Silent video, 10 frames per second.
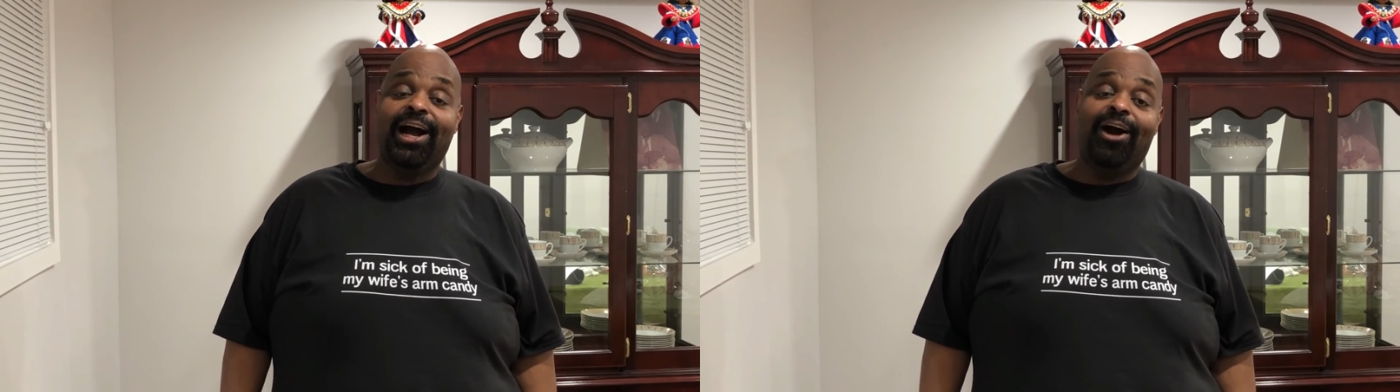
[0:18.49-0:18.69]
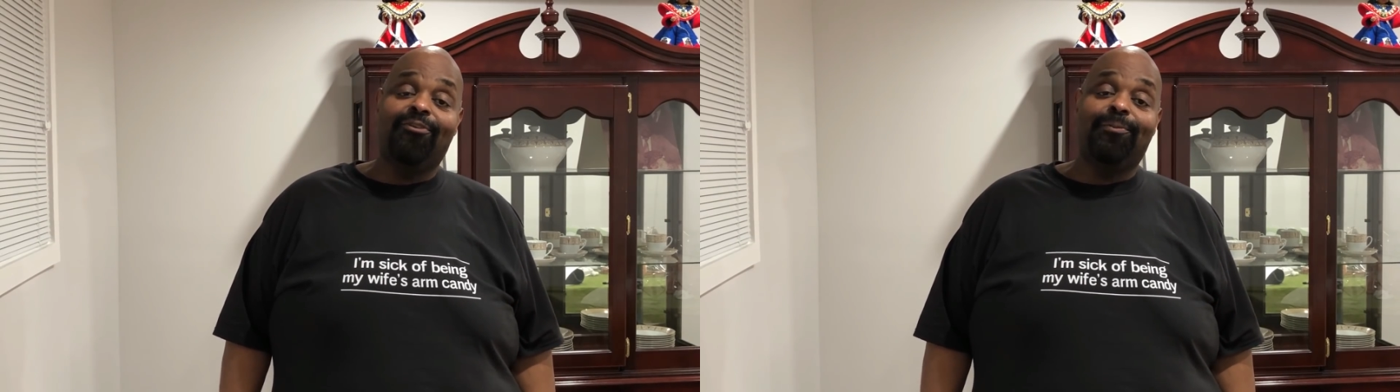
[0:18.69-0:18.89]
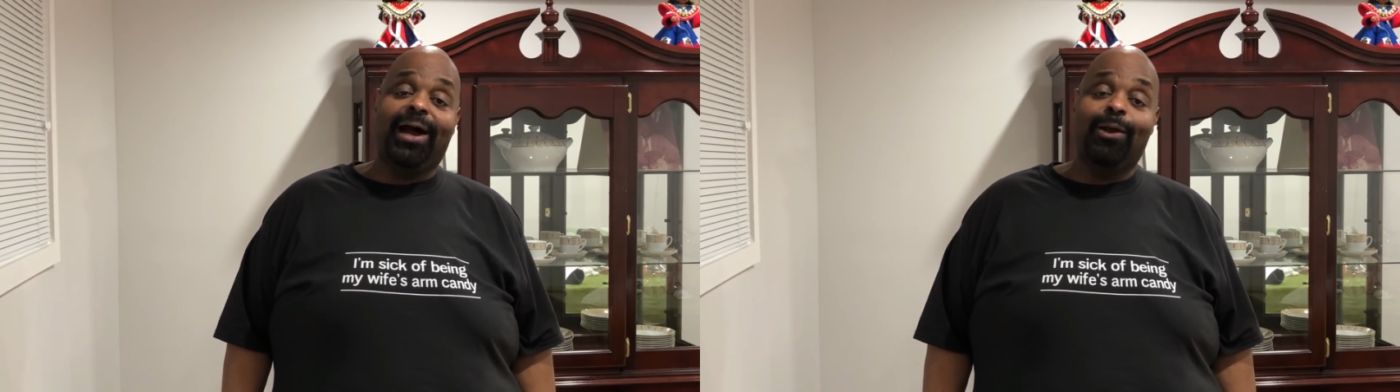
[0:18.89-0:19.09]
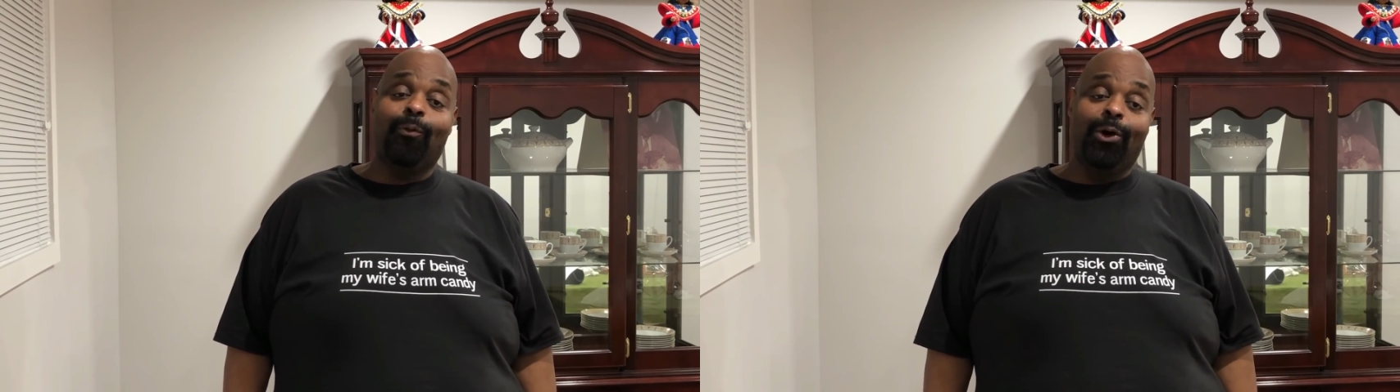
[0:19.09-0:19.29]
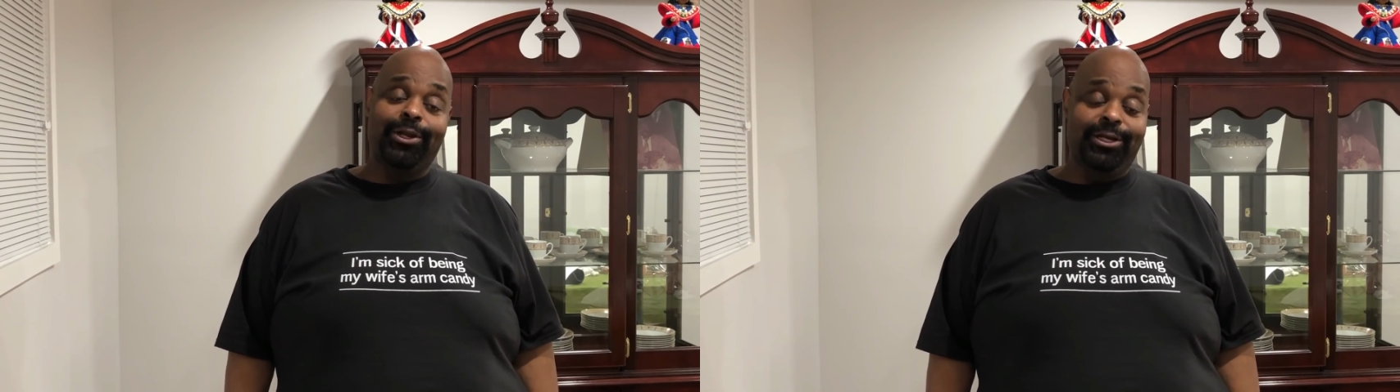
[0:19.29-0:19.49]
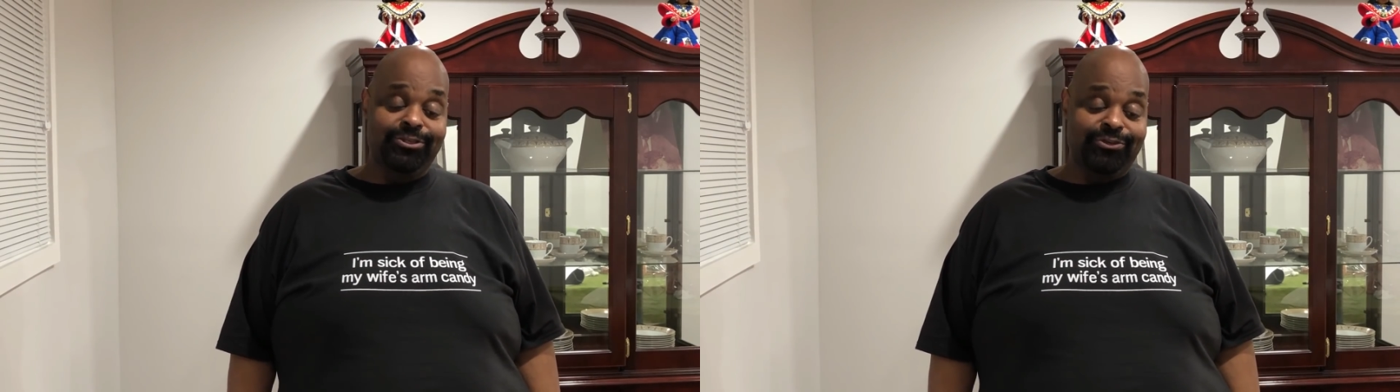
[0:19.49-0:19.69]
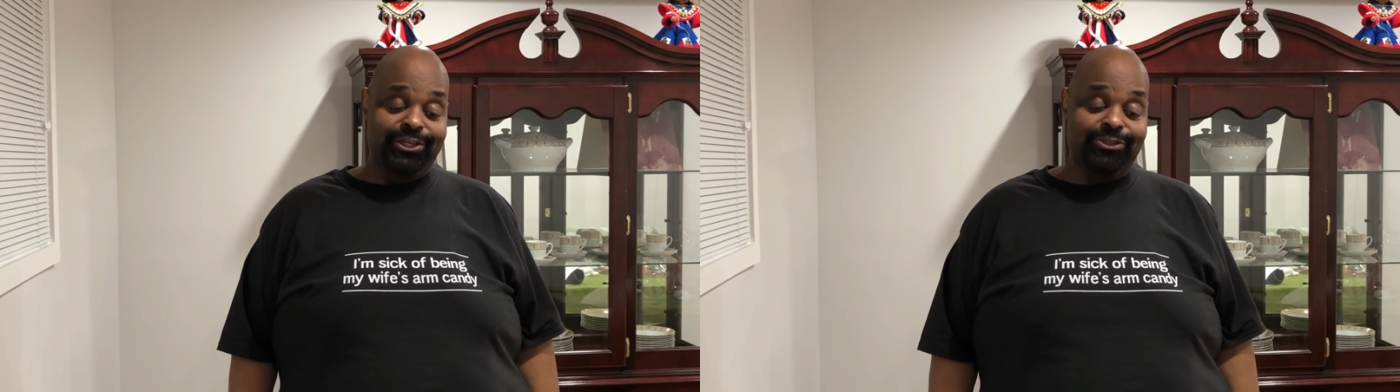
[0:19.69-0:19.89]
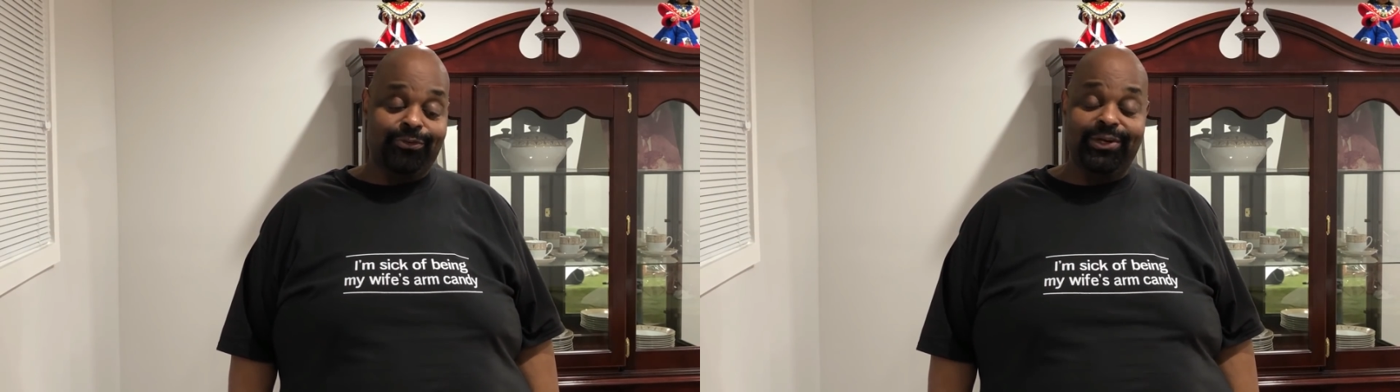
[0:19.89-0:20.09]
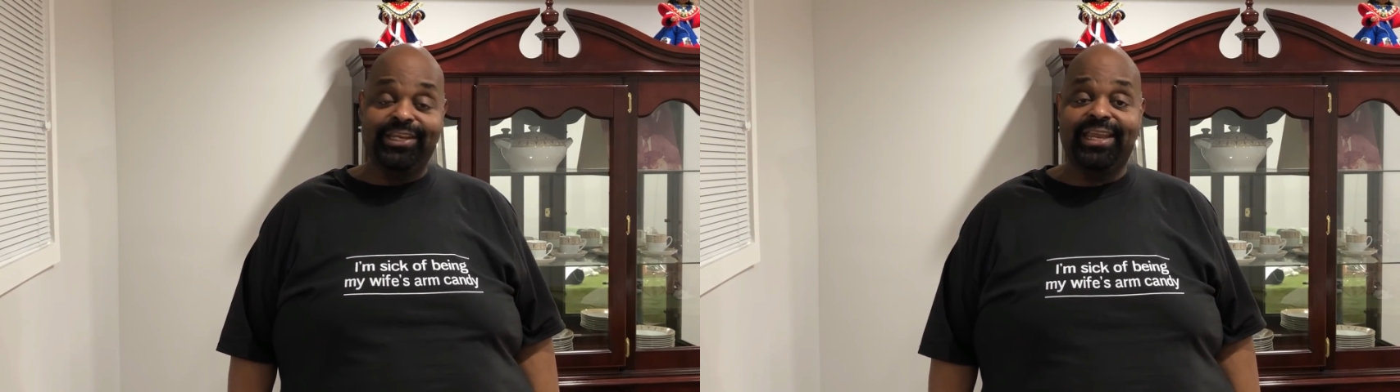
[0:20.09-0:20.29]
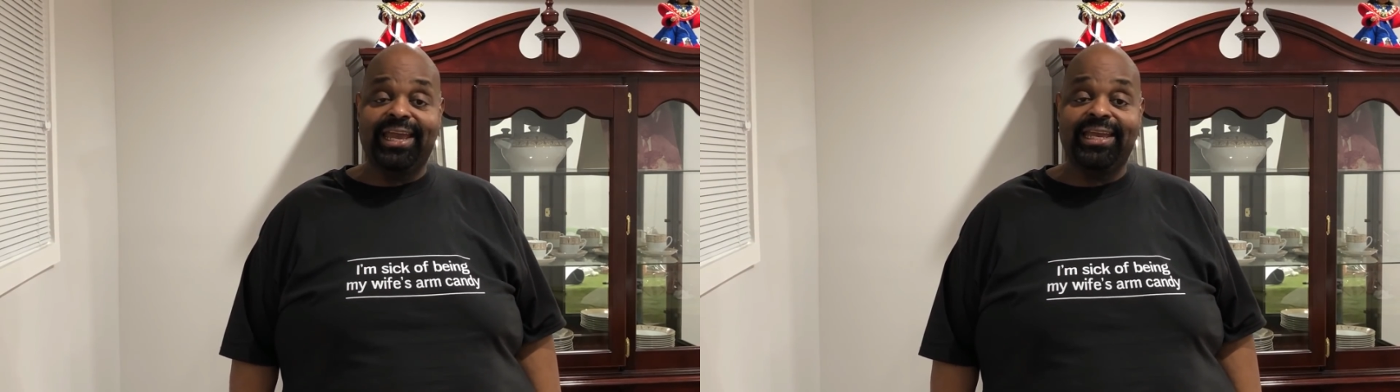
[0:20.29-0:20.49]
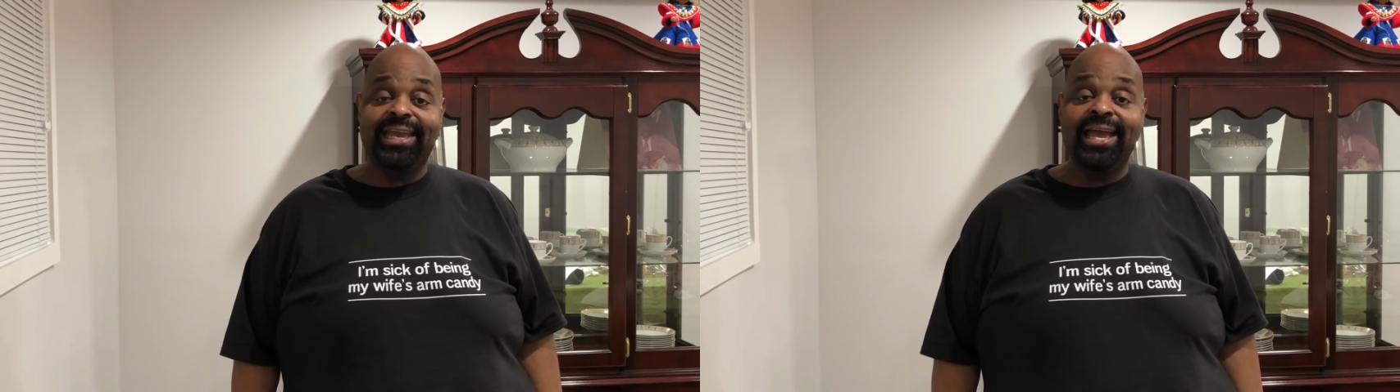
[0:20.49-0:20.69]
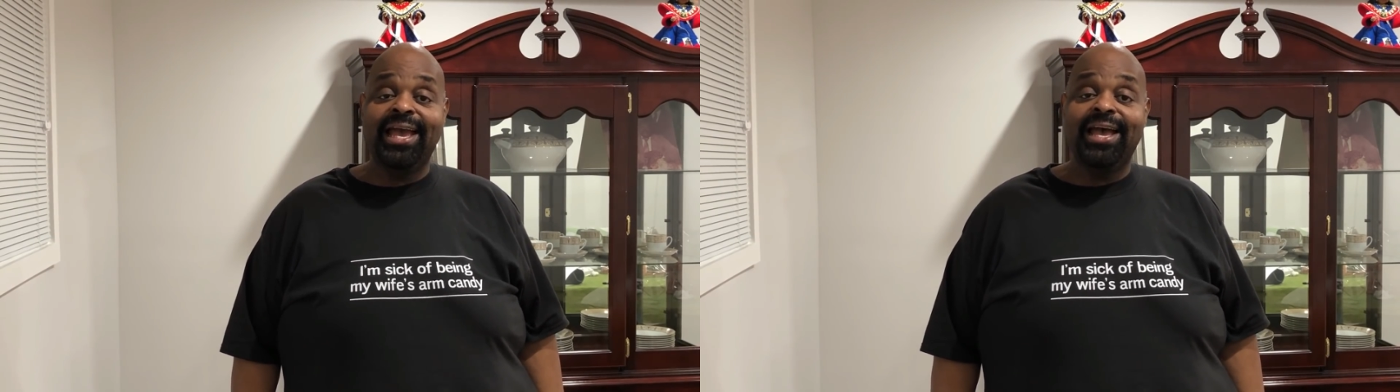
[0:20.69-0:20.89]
of my 120-day